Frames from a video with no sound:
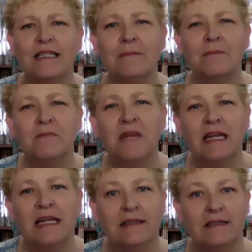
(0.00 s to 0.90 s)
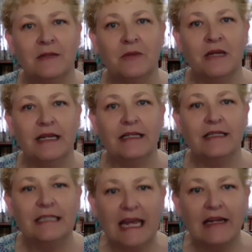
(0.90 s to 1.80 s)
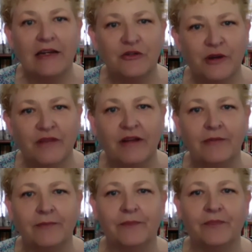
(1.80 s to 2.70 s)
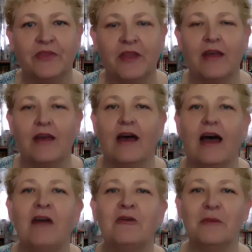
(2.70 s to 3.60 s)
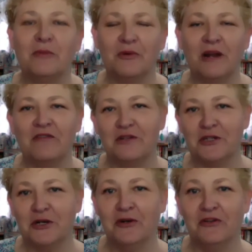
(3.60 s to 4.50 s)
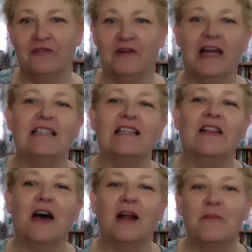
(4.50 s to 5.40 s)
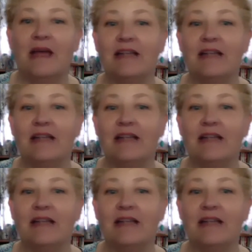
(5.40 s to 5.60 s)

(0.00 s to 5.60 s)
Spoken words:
it mean to be data-driven? I remember when I first heard the phrase, I thought it meant